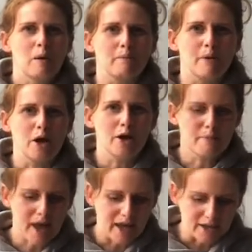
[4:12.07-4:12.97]

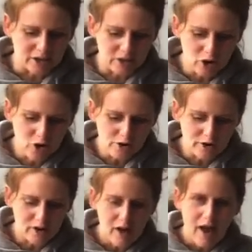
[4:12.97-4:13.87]
Mermaid, and look,
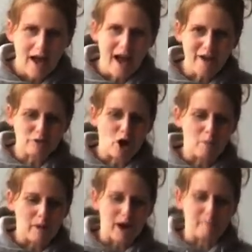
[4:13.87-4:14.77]
I've got my